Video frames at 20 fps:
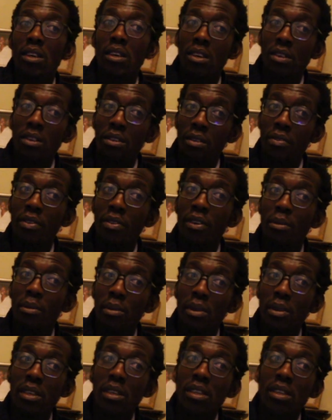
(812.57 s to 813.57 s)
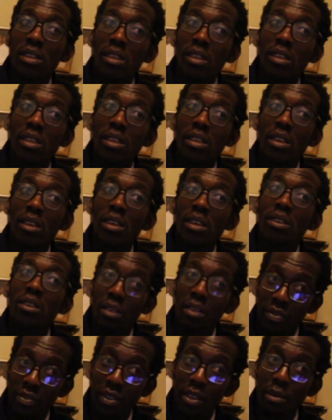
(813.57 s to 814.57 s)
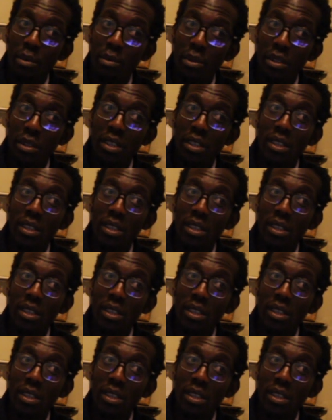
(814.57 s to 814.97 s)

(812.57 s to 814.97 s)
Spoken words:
You feel me? You feel me?